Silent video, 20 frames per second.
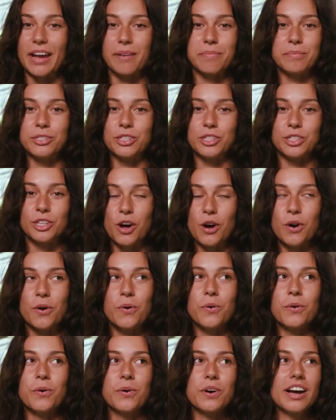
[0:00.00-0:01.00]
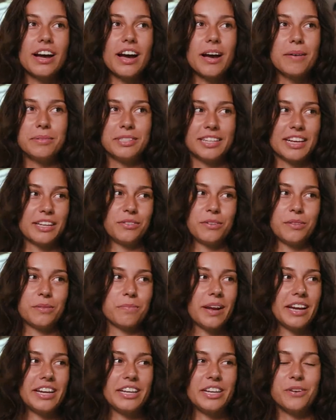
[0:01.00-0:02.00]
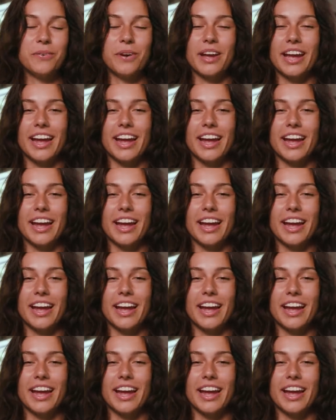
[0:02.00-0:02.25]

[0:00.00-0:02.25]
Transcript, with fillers: am so obsessed with my new